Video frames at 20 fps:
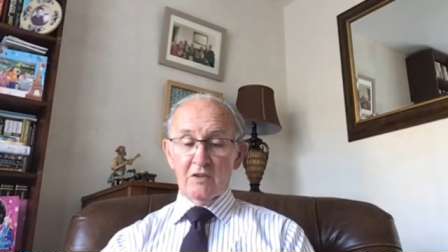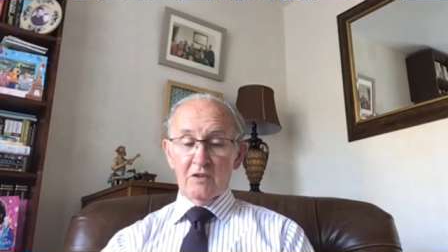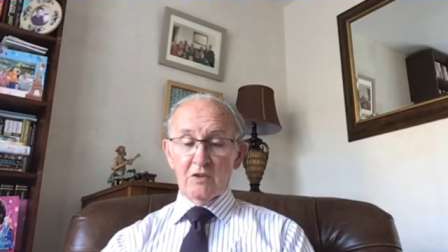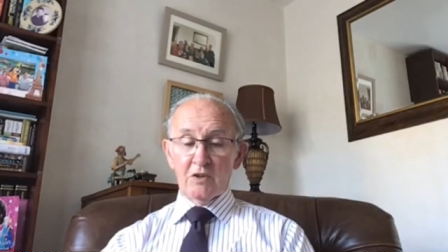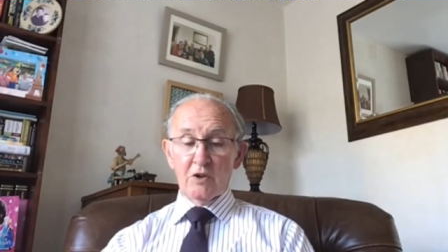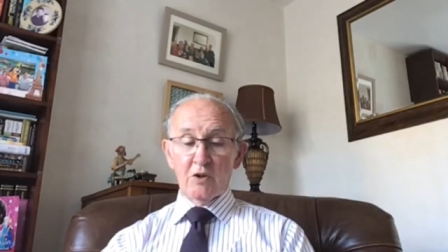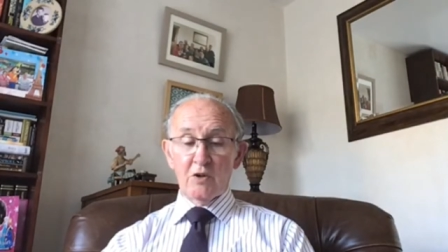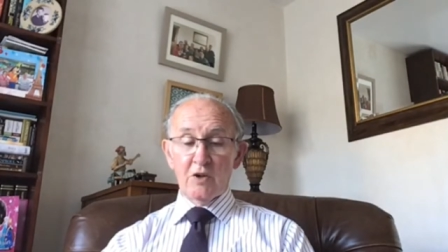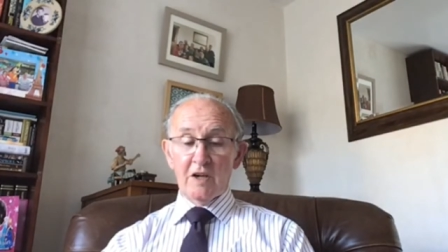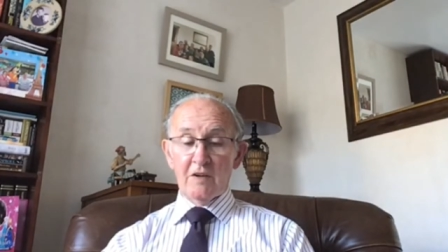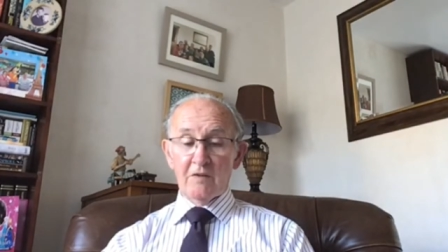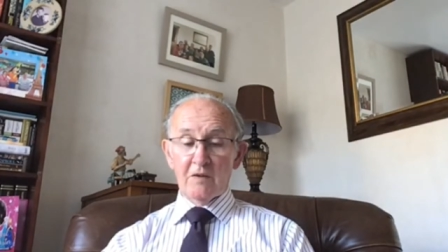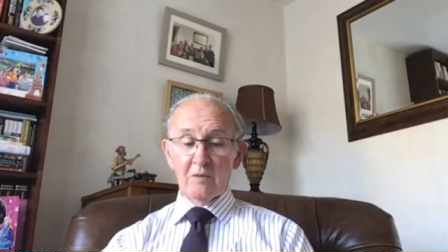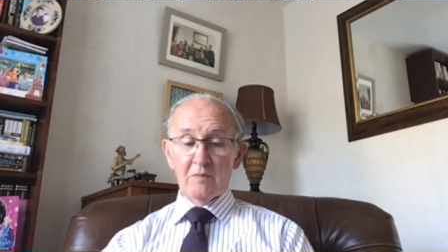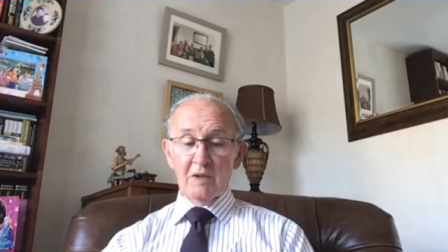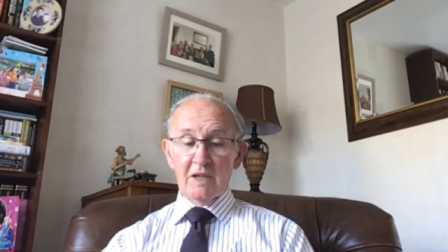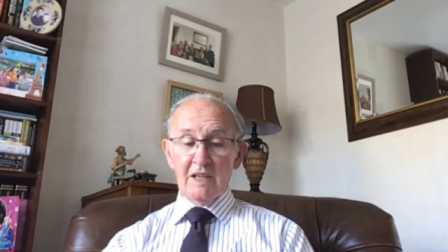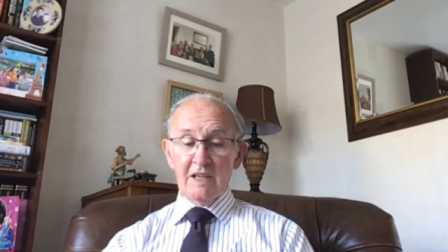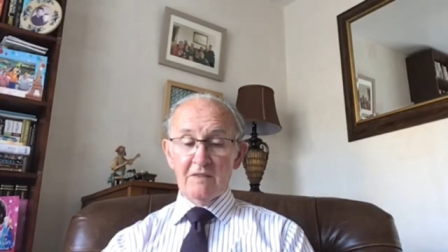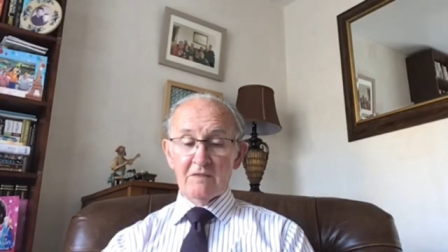that whoever
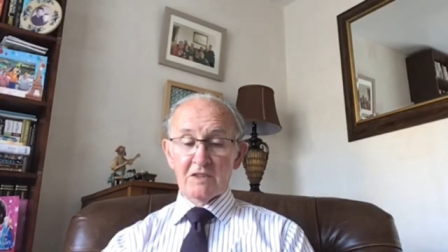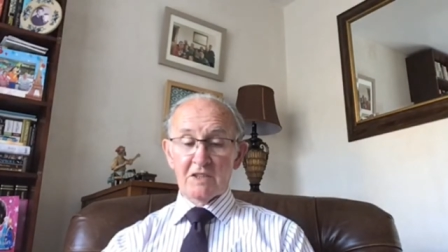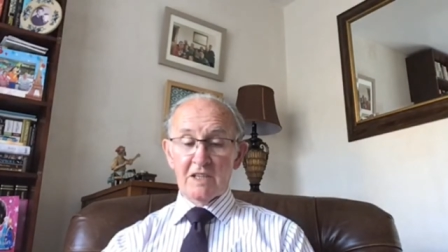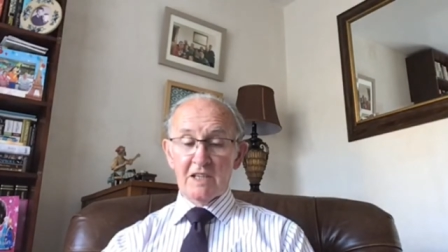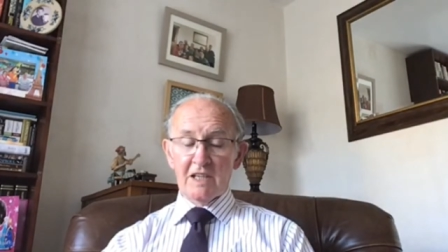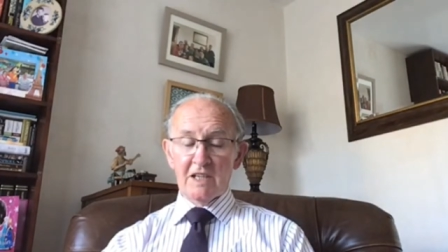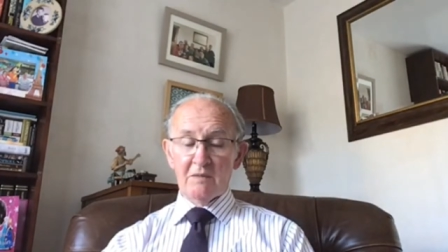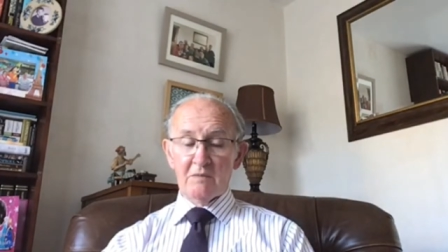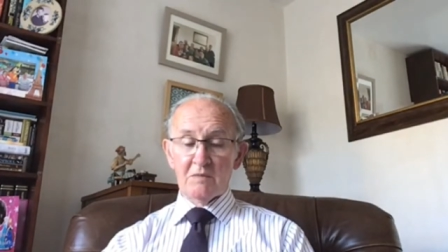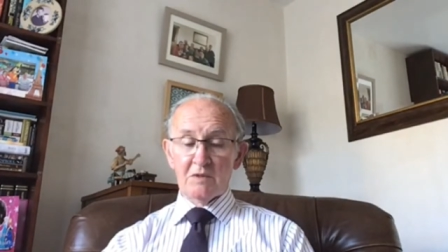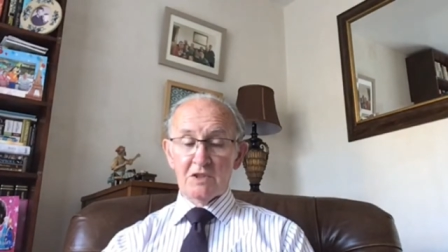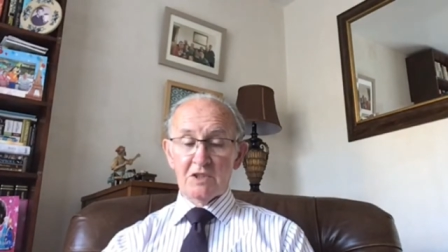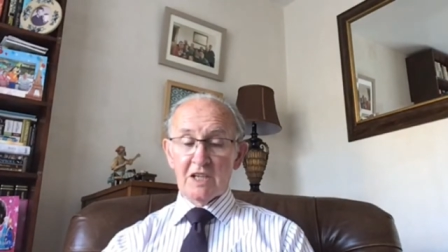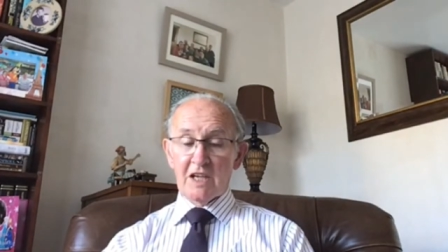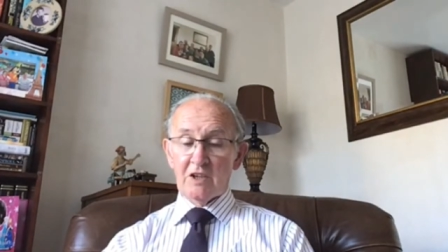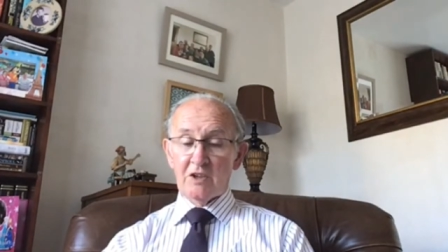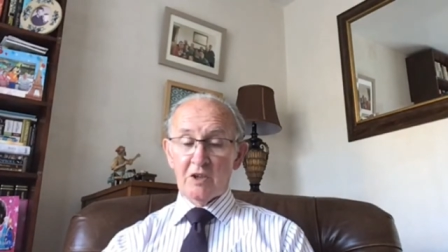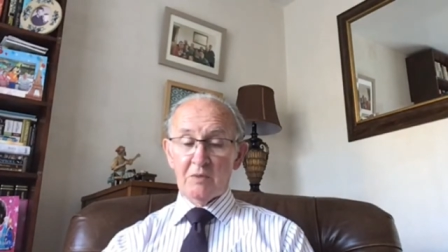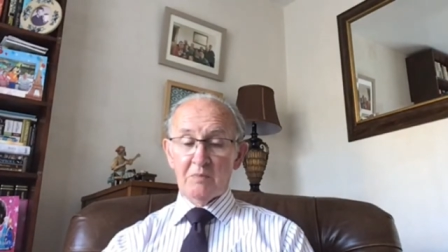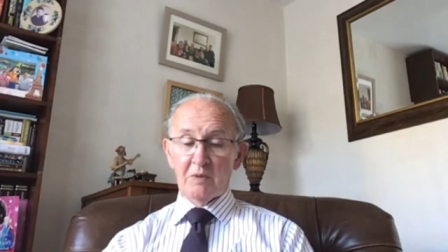believes in him
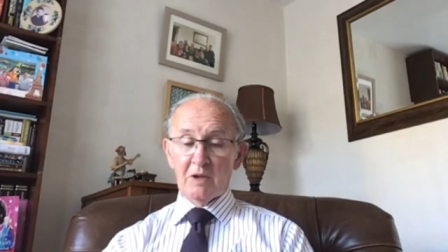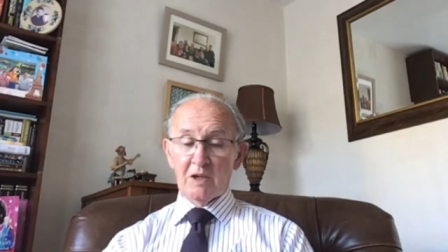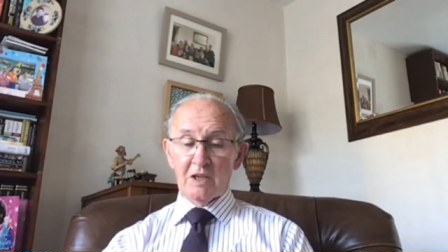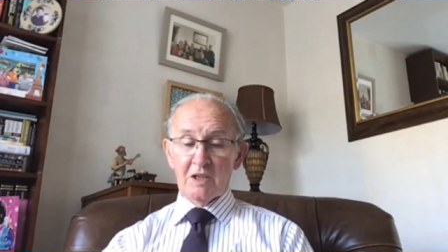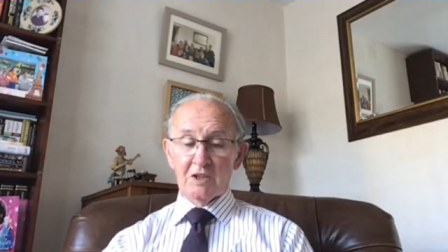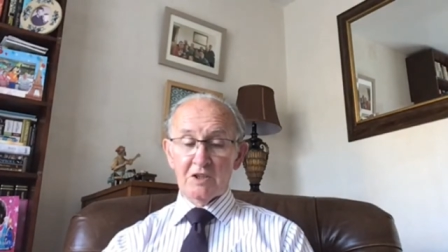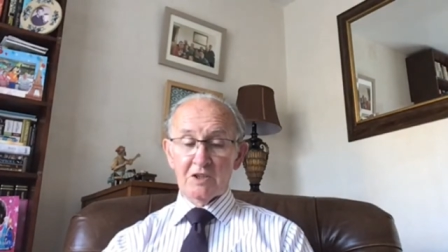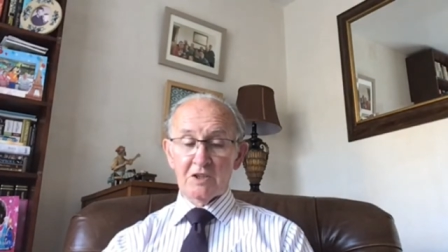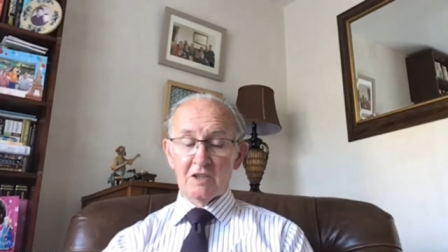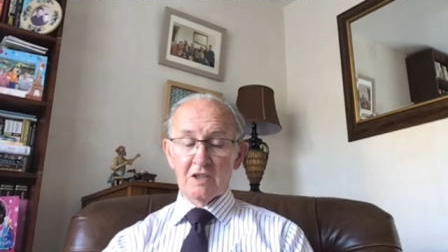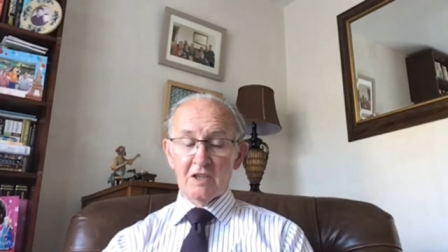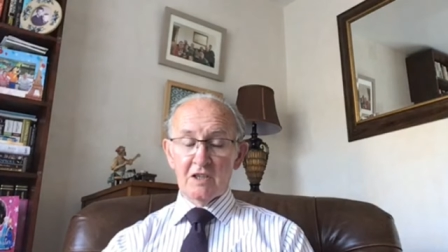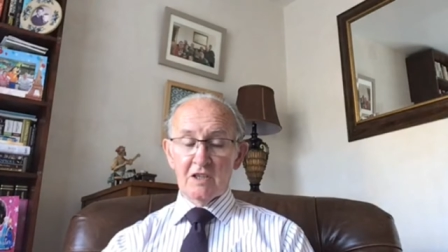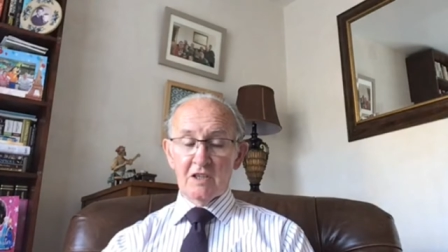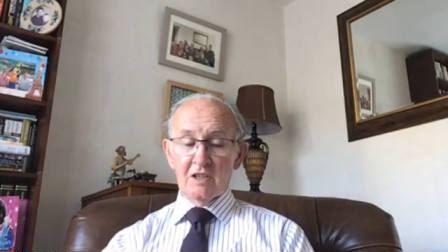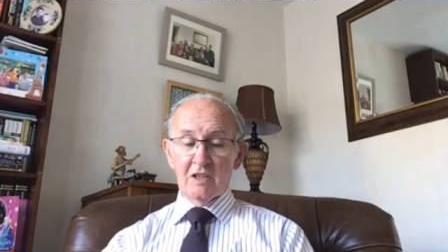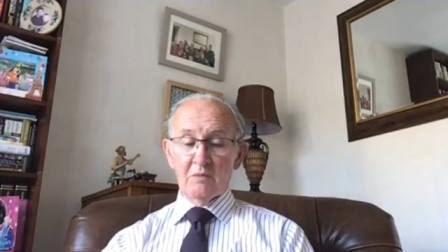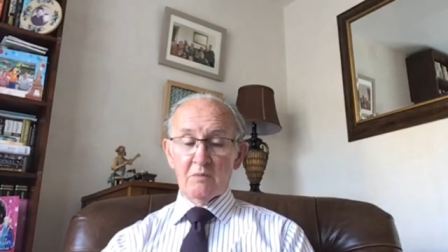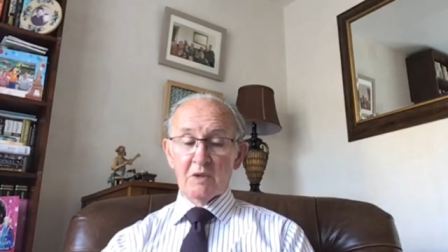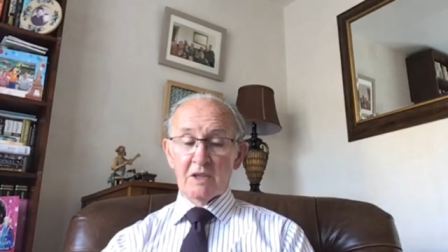shall not perish
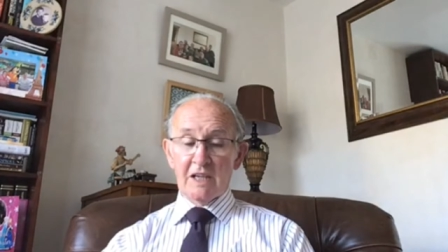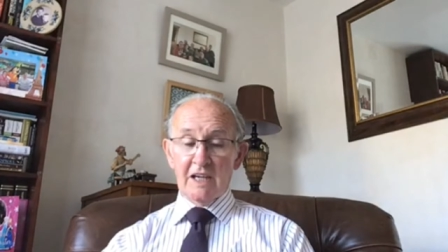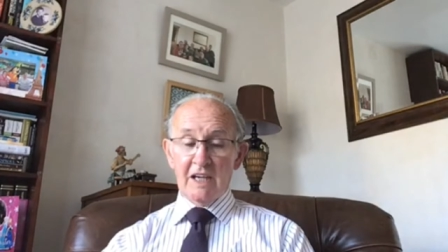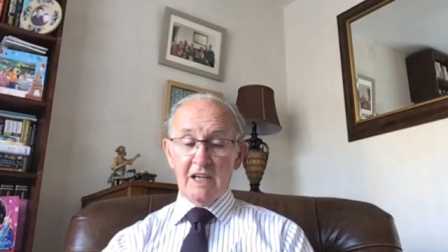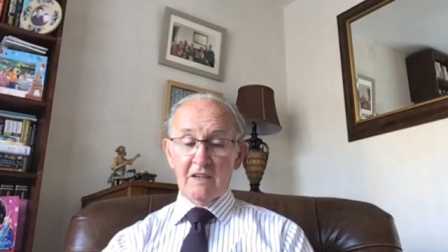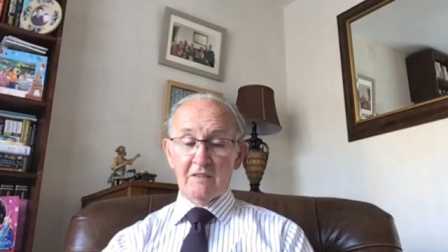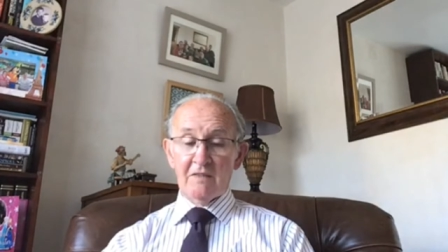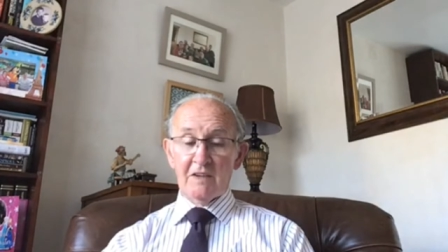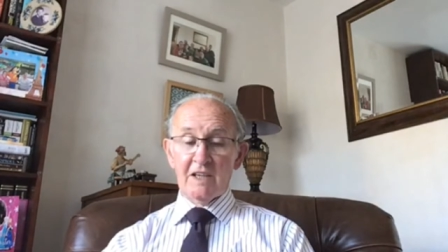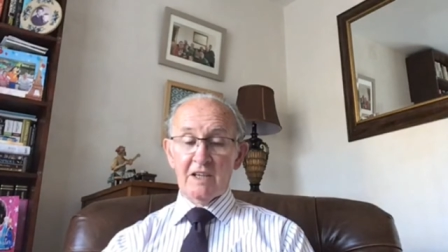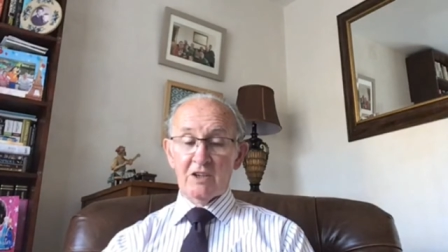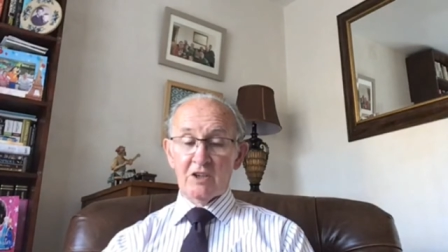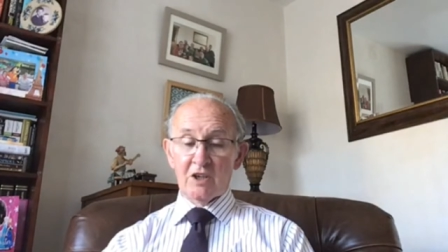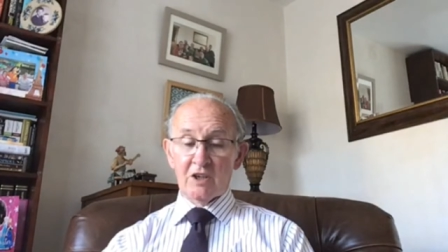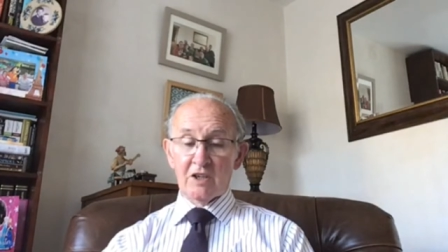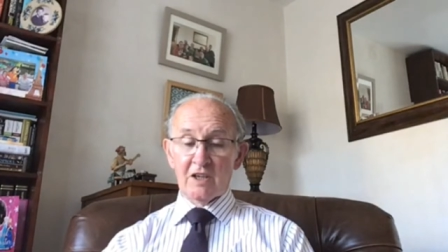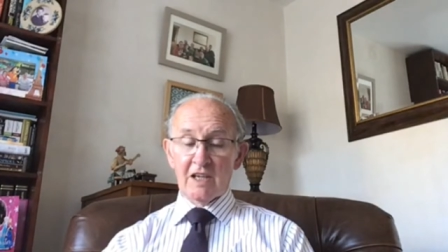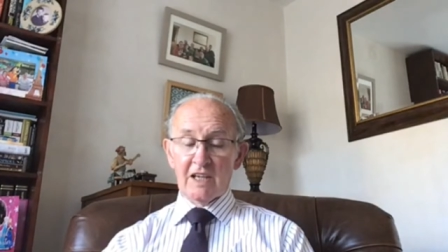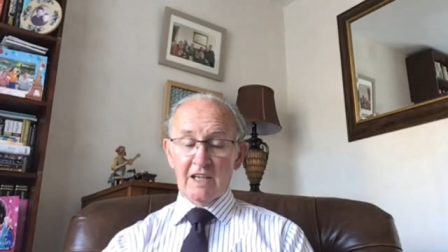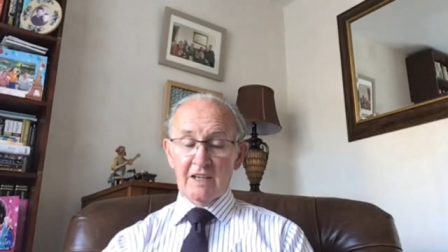but have
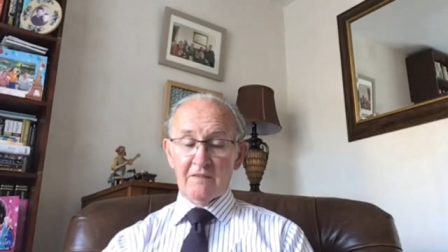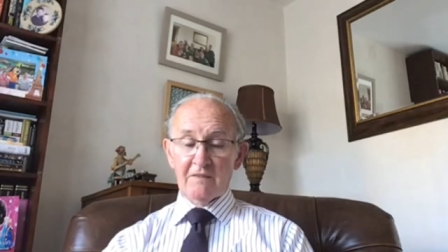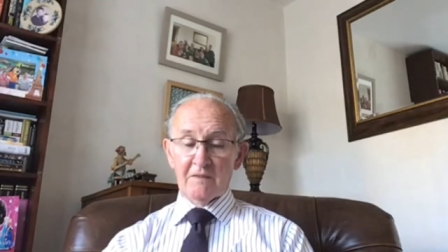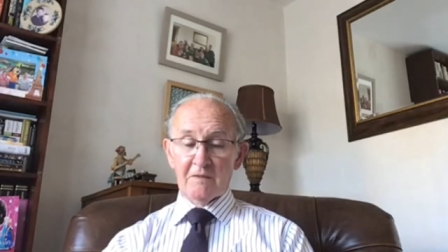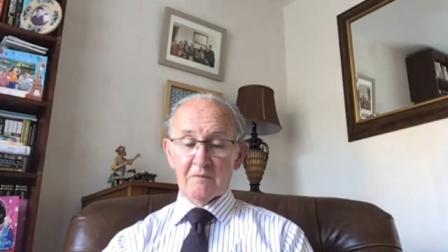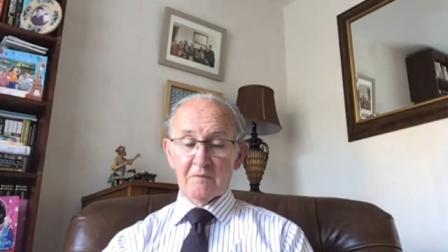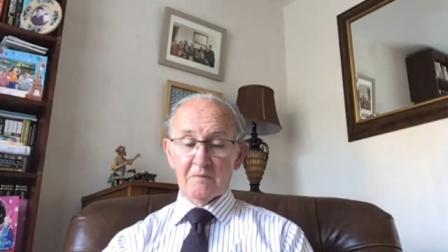eternal life.